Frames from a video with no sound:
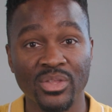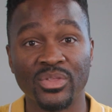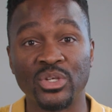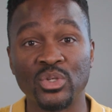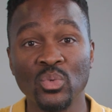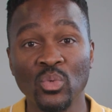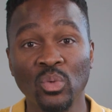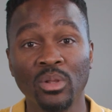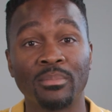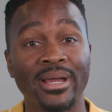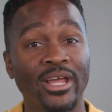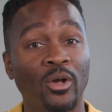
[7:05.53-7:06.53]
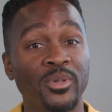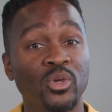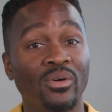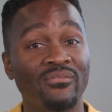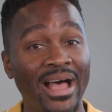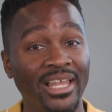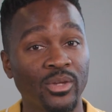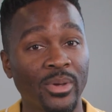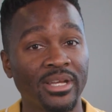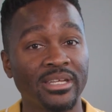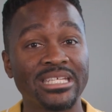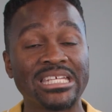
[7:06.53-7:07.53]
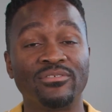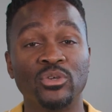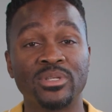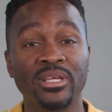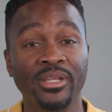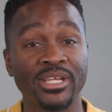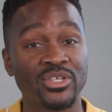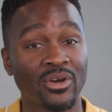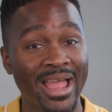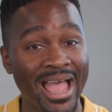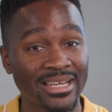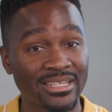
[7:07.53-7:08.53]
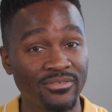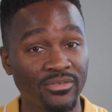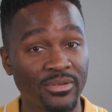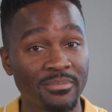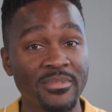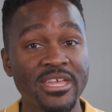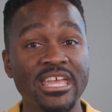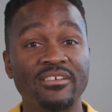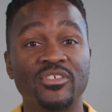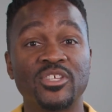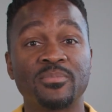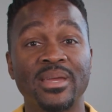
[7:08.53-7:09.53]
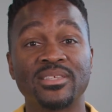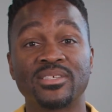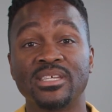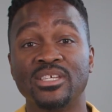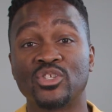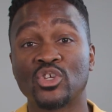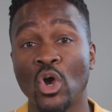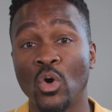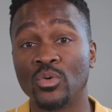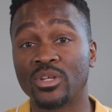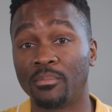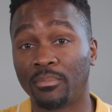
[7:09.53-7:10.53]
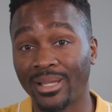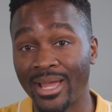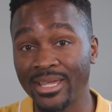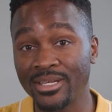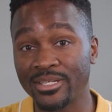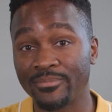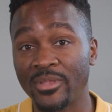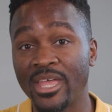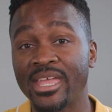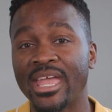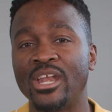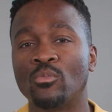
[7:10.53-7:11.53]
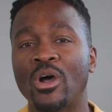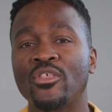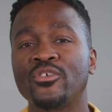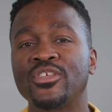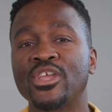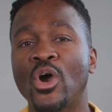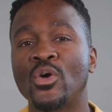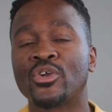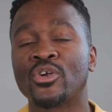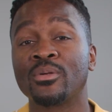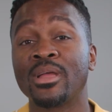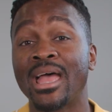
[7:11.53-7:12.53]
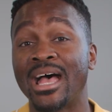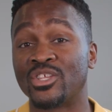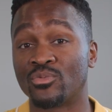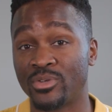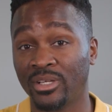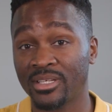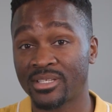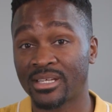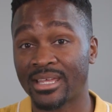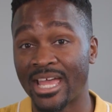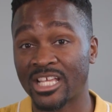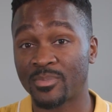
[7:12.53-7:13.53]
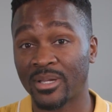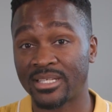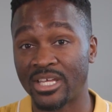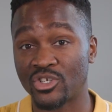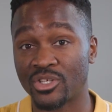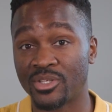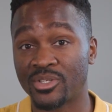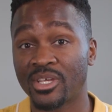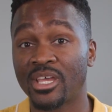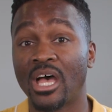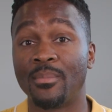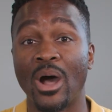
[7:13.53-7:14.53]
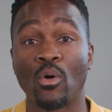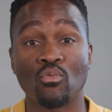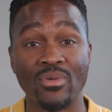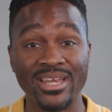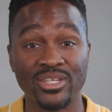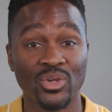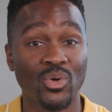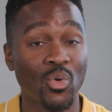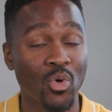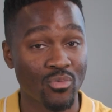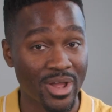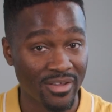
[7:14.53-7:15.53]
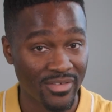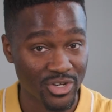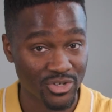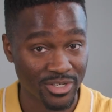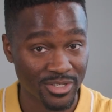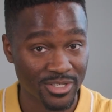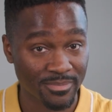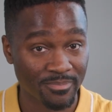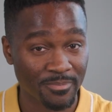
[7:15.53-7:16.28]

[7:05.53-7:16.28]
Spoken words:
the tool might help you evaluate if utilities are active, if the space is code compliant, and whether the owner has realistic expectations about rent or renovations.